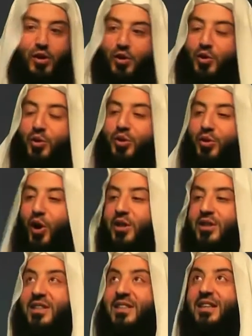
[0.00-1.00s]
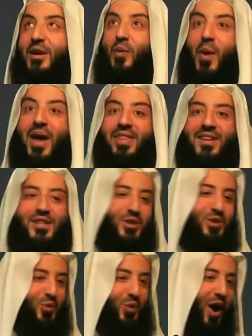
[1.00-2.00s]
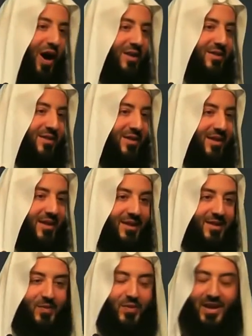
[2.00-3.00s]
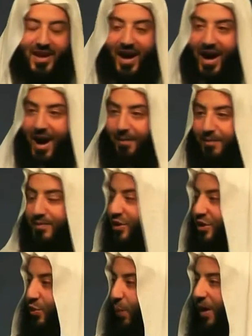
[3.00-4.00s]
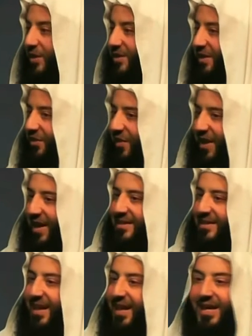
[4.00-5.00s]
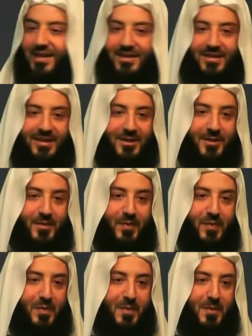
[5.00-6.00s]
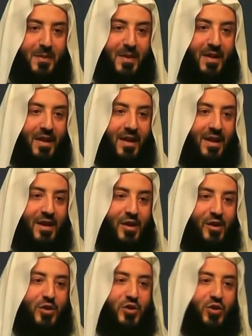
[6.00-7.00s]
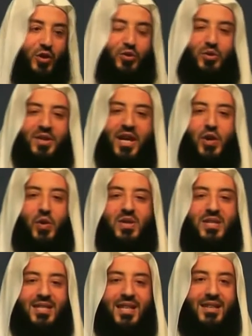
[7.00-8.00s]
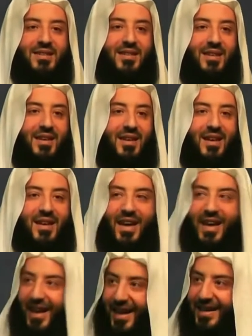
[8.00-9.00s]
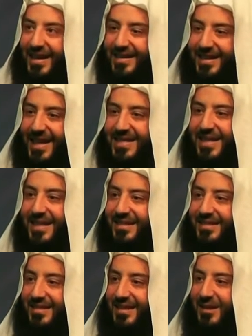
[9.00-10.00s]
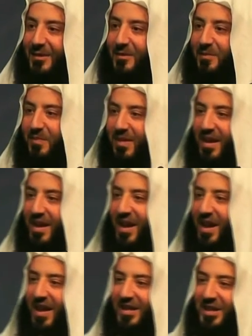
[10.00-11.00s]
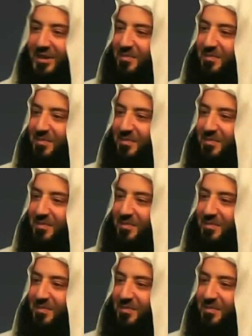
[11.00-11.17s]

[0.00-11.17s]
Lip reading: You thought the weather's too hot. I'm sweltering in the heat. So today you sit in a desert in the